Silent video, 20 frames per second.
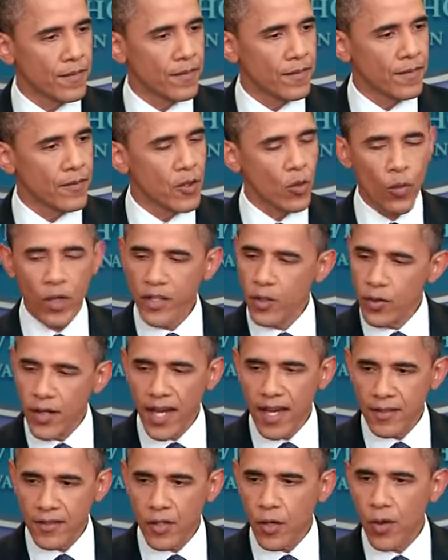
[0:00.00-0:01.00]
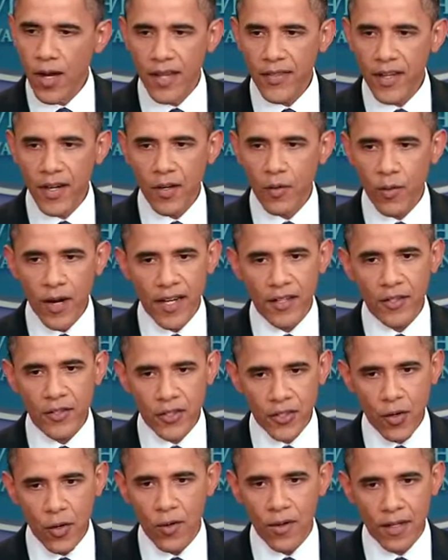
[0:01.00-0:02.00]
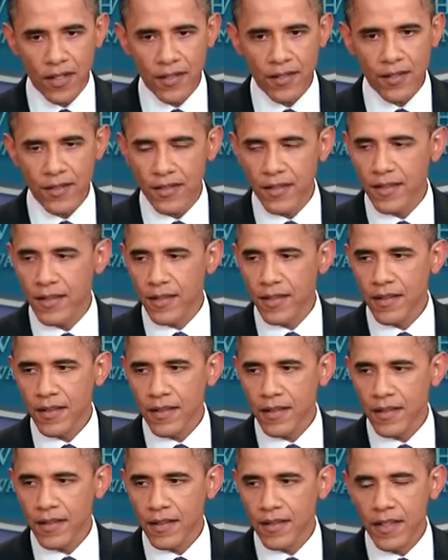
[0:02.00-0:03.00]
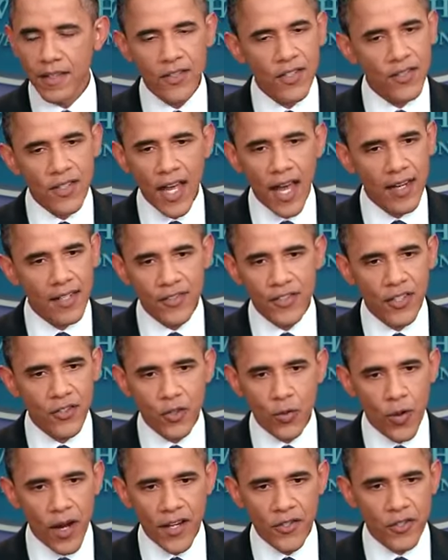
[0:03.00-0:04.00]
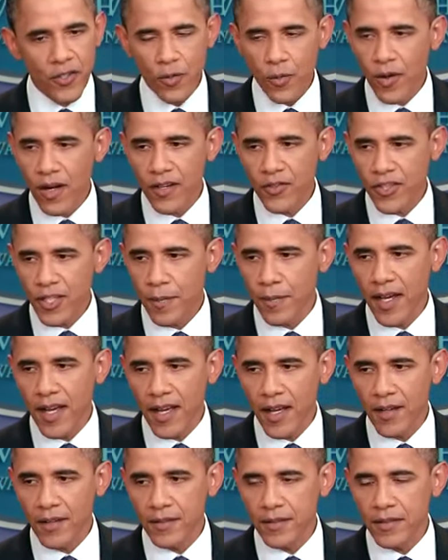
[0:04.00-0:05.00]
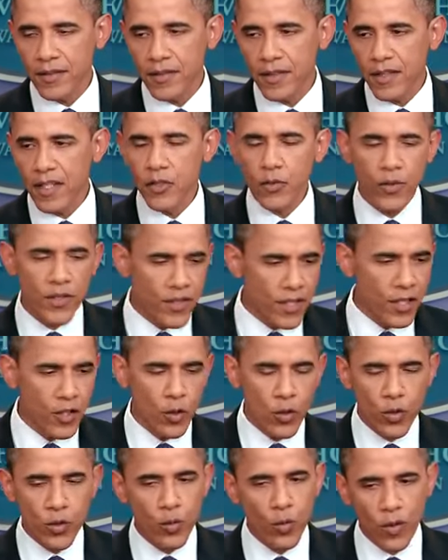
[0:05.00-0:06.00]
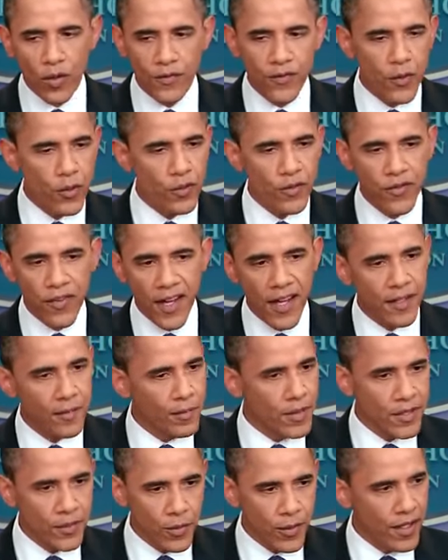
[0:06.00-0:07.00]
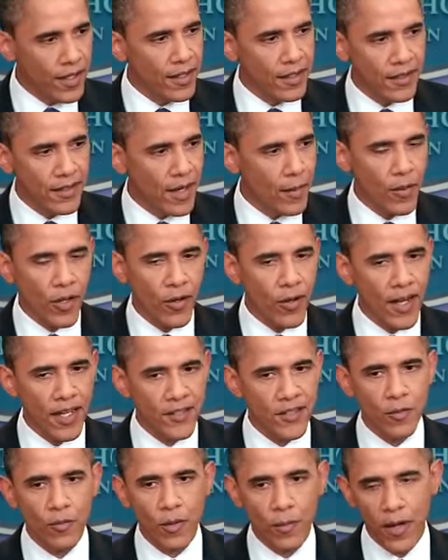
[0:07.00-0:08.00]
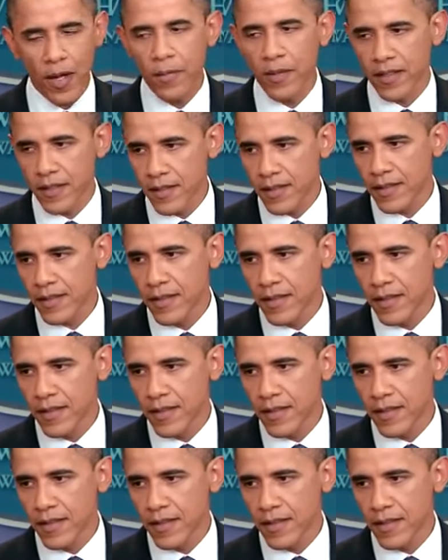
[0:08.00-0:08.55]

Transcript: So when you guys go out there and write your stories, this is not a situation where somehow this was the usual food fight between Democrats and Republicans.